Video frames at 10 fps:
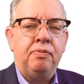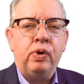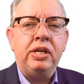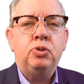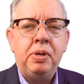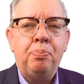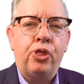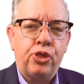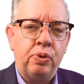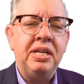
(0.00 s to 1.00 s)
reach
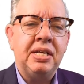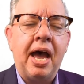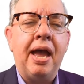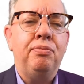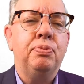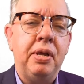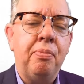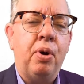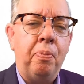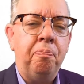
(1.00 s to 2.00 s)
people 3 times
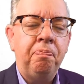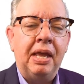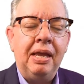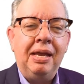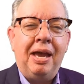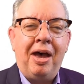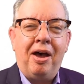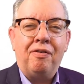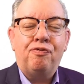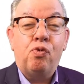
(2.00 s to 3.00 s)
minimum
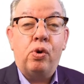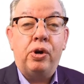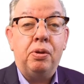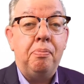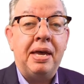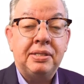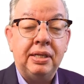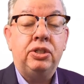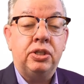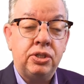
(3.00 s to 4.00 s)
for the
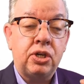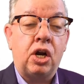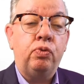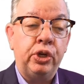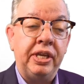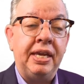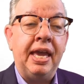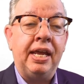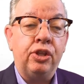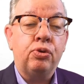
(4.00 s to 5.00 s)
message to start really
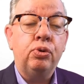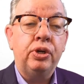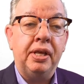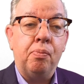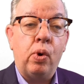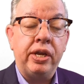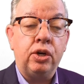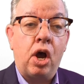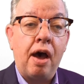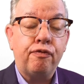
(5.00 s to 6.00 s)
getting through to them what
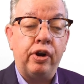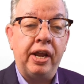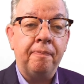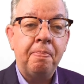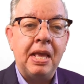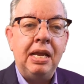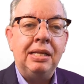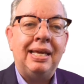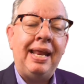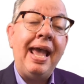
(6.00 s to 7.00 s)
you're offering.
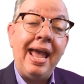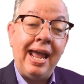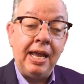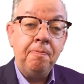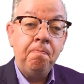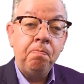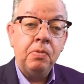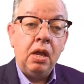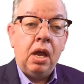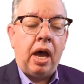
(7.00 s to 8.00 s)
Today,
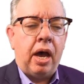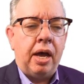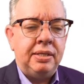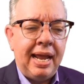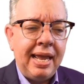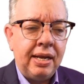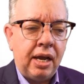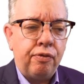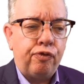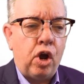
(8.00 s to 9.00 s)

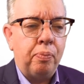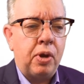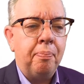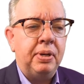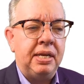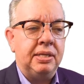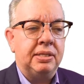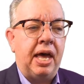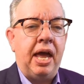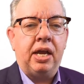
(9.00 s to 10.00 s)
data from companies
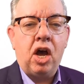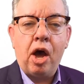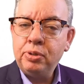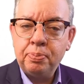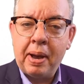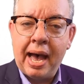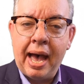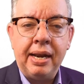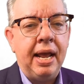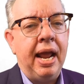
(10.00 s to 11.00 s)
like
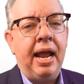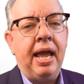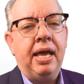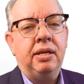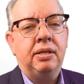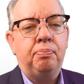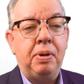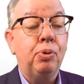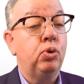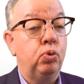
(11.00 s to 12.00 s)
HubSpot and
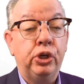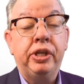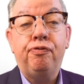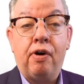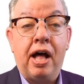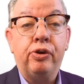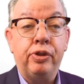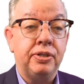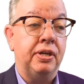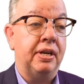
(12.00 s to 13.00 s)
people who really follow
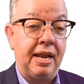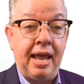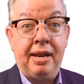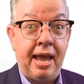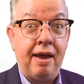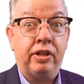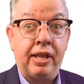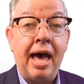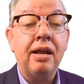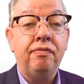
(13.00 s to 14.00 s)
this and have a
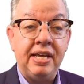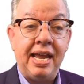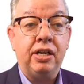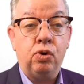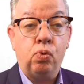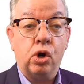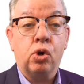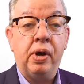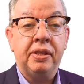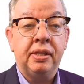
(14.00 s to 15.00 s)
lot of data to
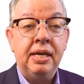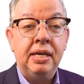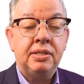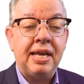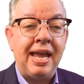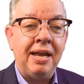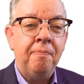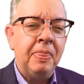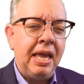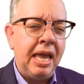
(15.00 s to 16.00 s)
work with
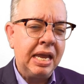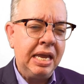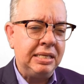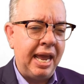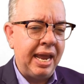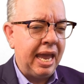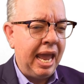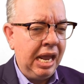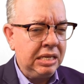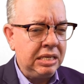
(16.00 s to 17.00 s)
say it can take
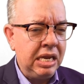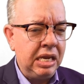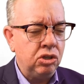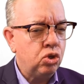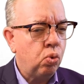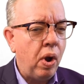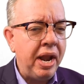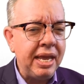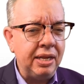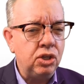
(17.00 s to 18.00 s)
18,
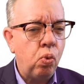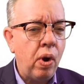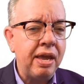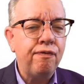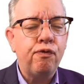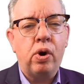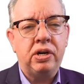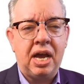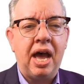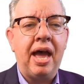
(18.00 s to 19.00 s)
20,
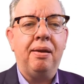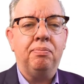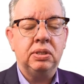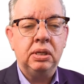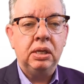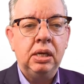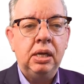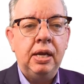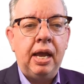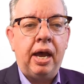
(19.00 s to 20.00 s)
24 times
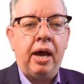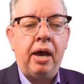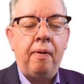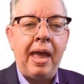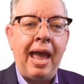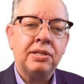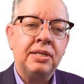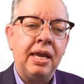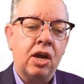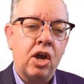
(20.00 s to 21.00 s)

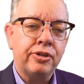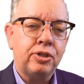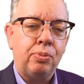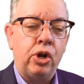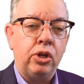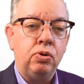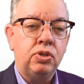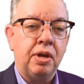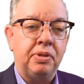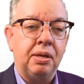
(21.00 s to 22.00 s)
asking a customer to do
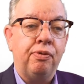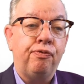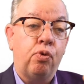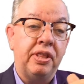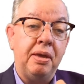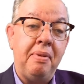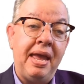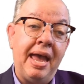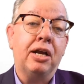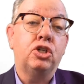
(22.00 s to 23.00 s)
something before they
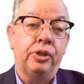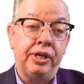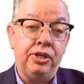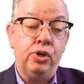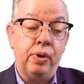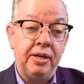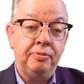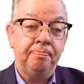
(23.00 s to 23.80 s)
may actually do it.